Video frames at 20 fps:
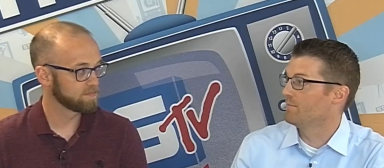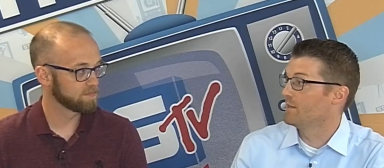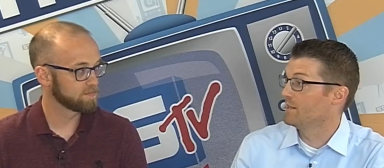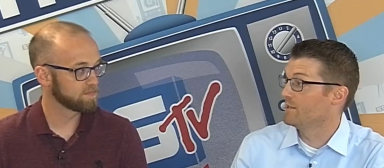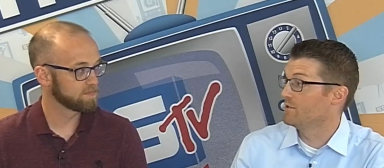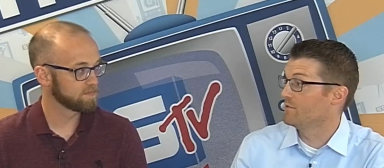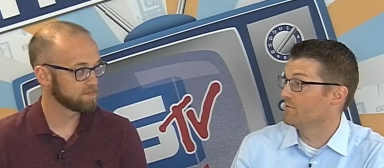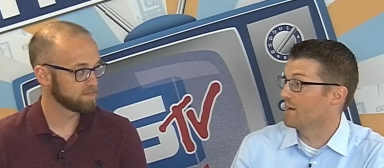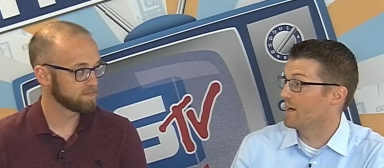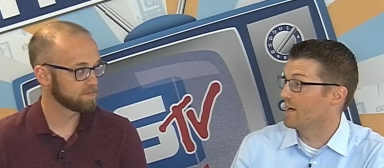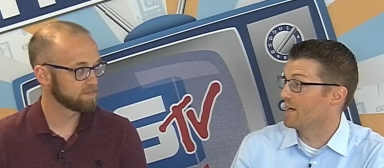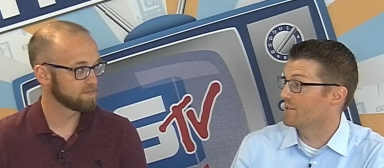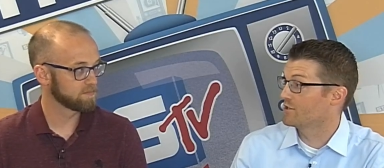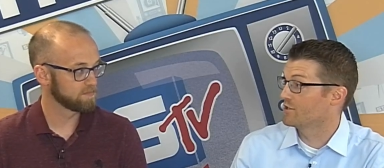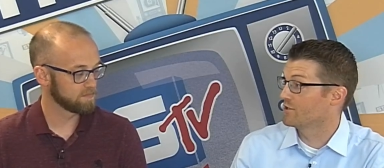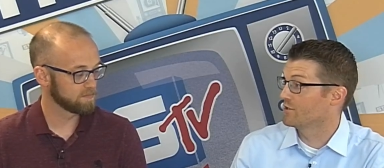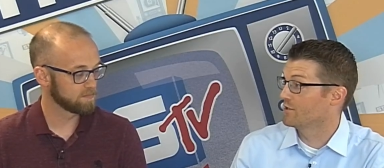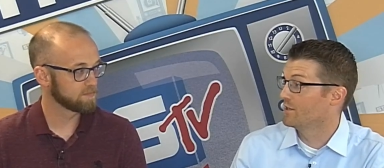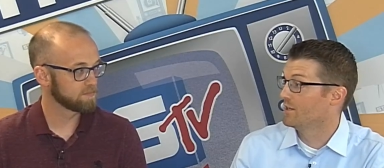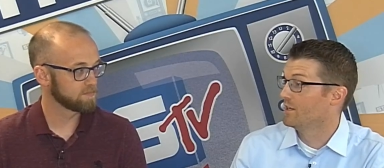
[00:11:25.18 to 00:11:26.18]

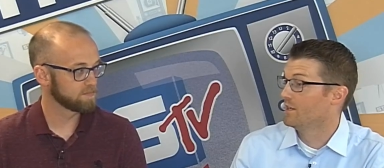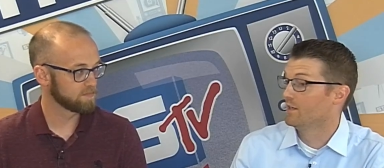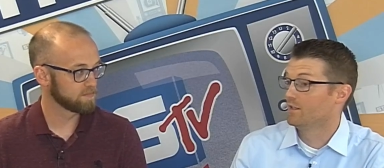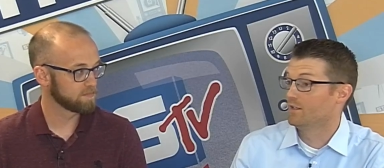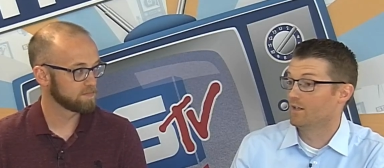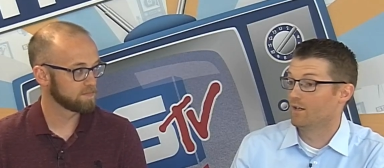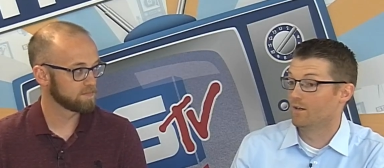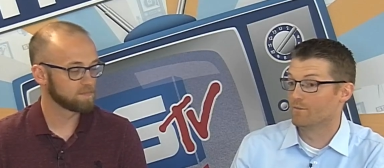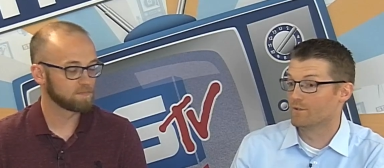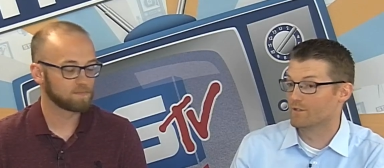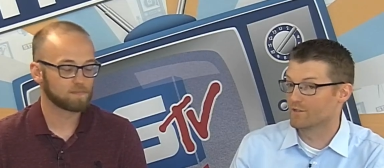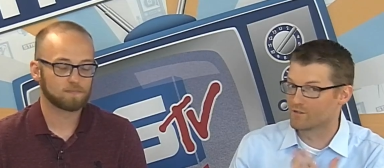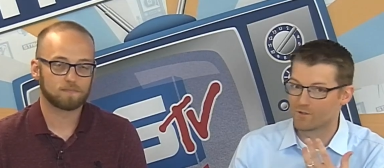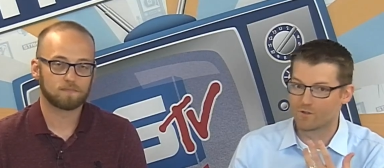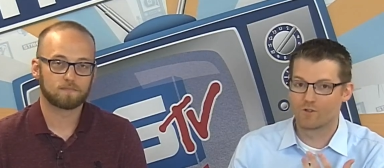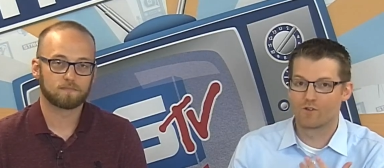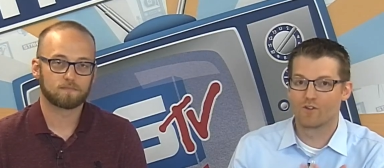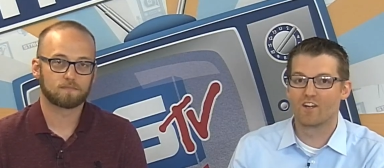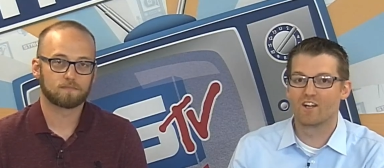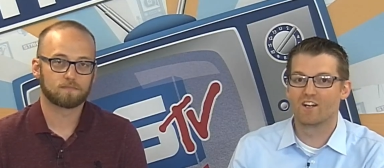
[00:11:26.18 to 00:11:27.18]
Speaker 1: manufactured, this
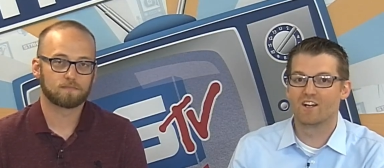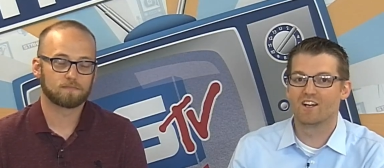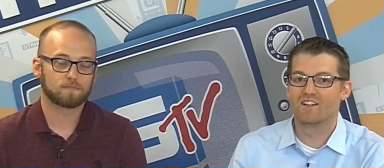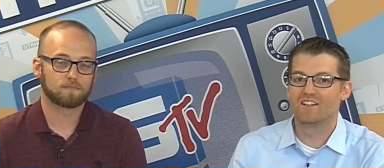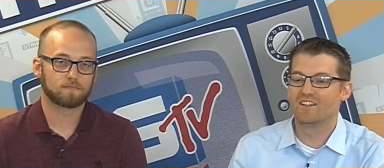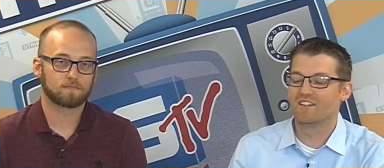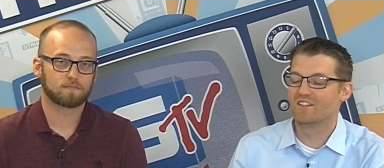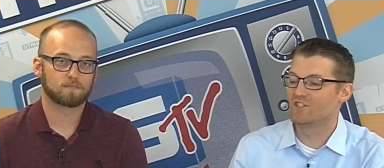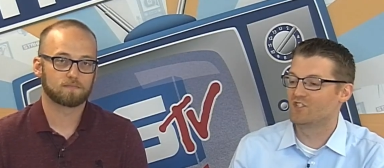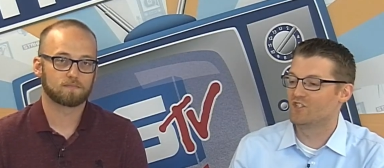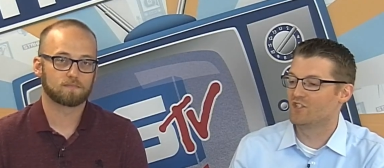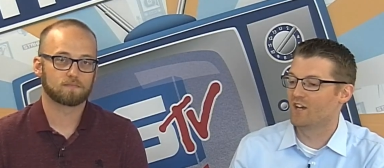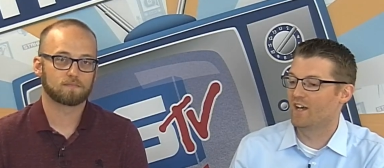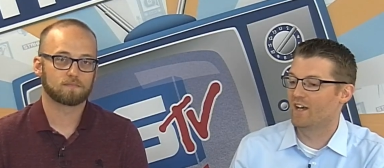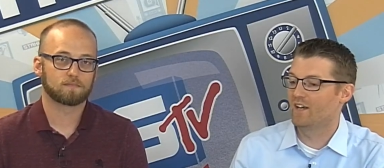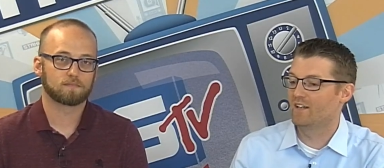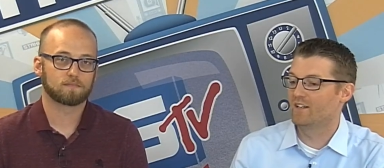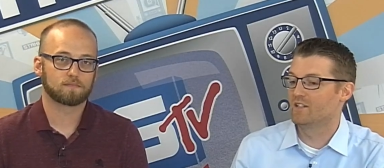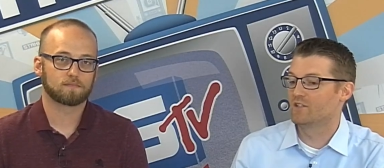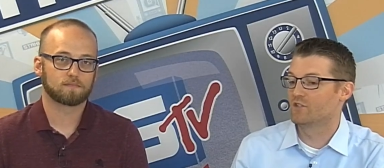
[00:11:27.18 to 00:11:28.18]
great idea that you
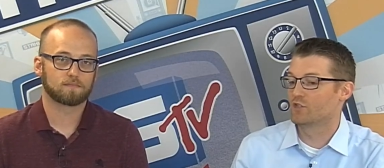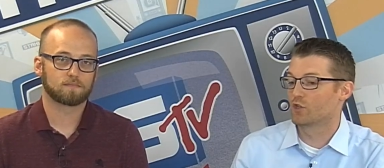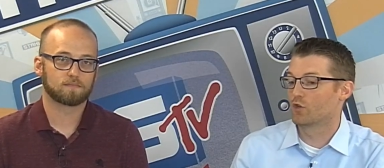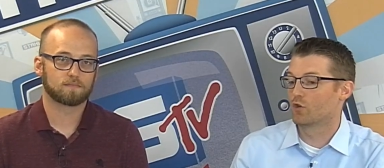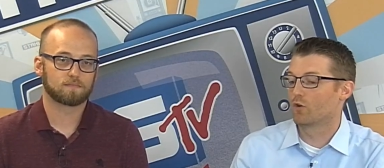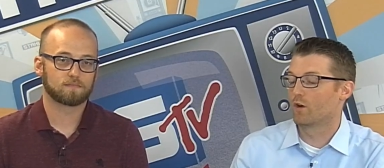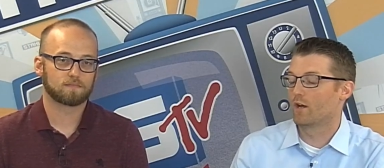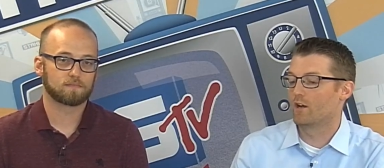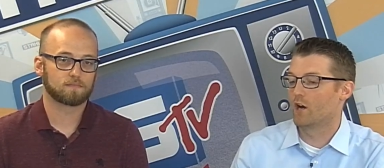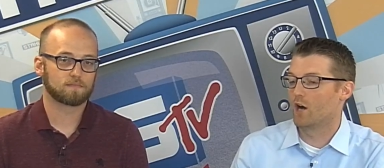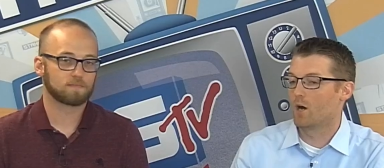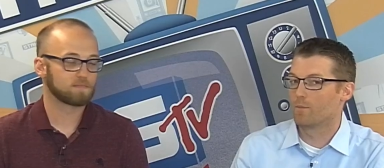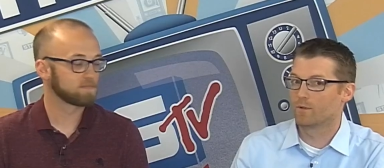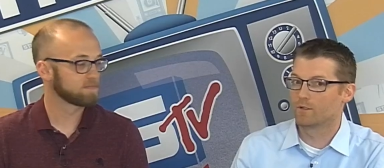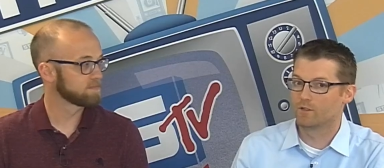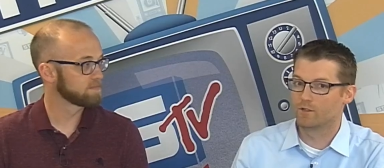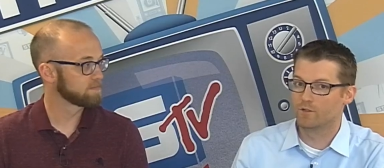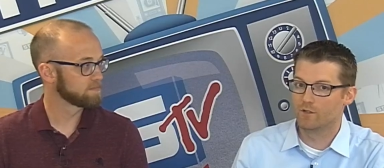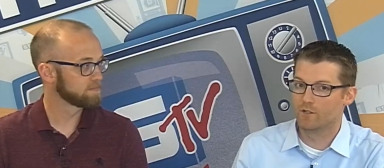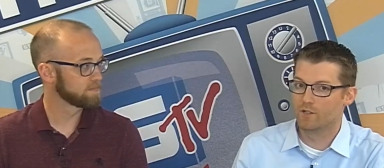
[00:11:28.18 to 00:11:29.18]
had, it's a great
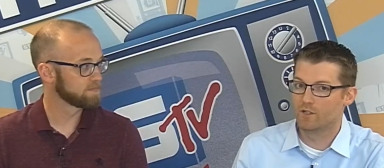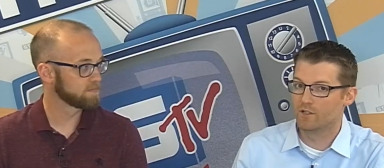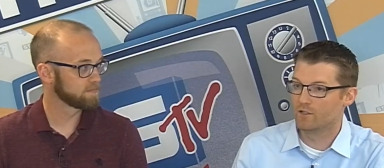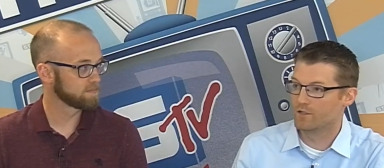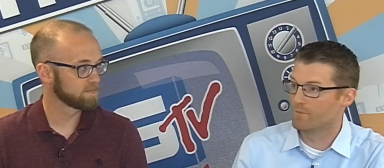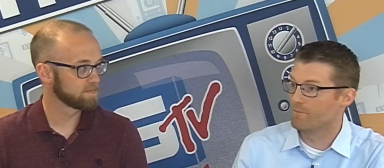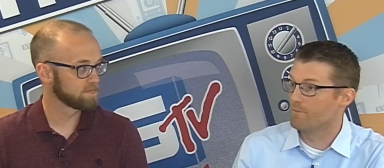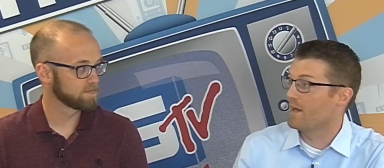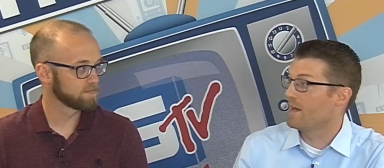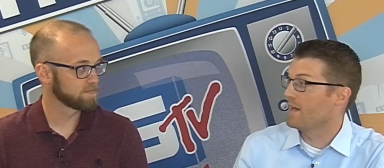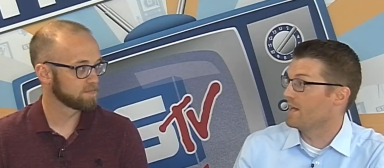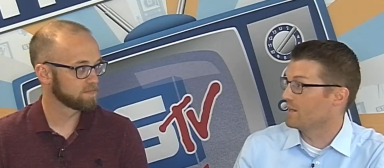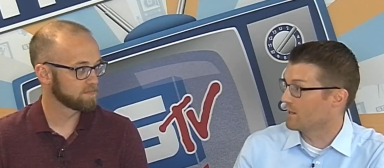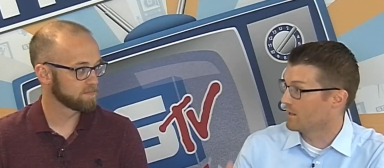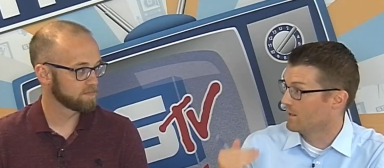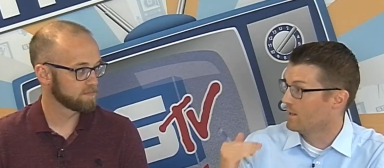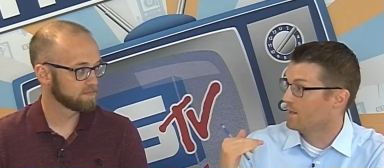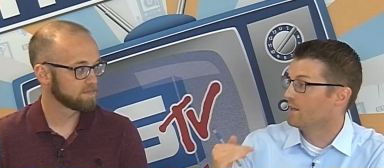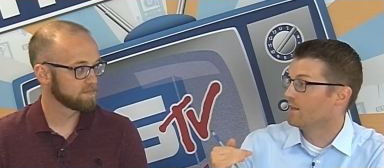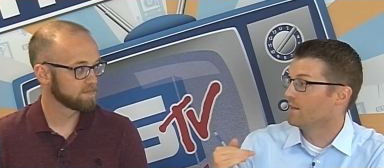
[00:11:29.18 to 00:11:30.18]
opportunity to make
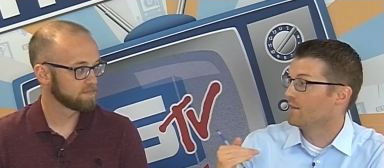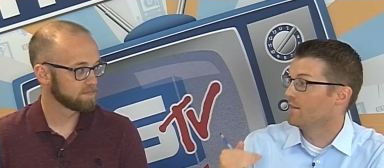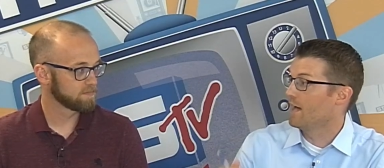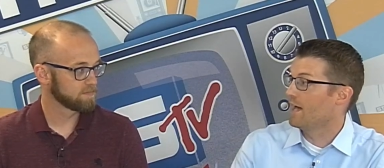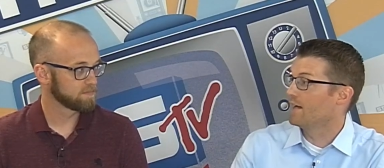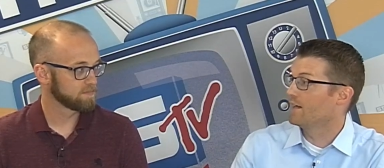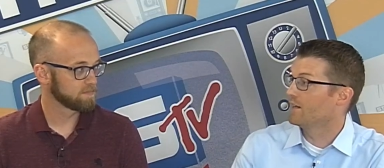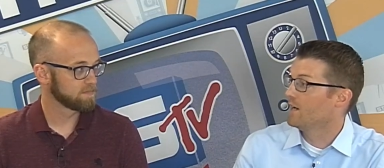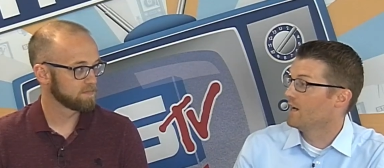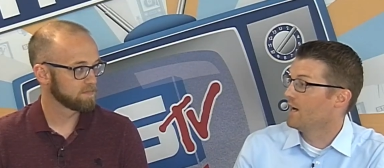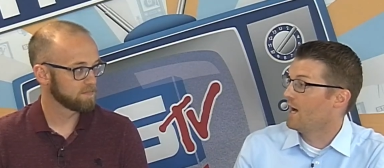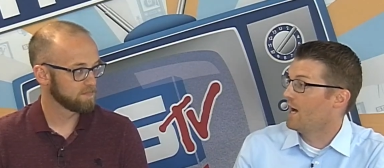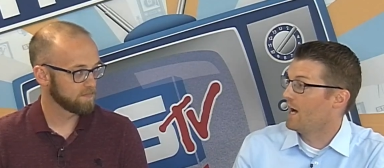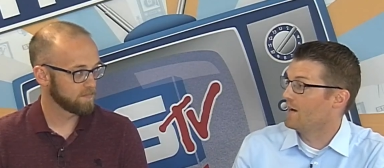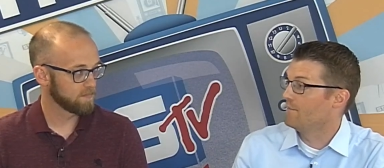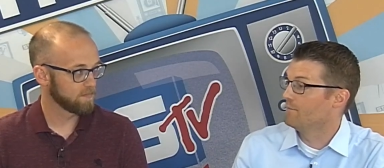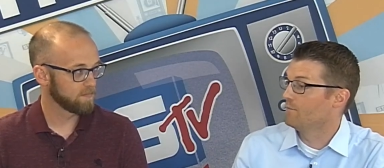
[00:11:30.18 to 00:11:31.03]
that high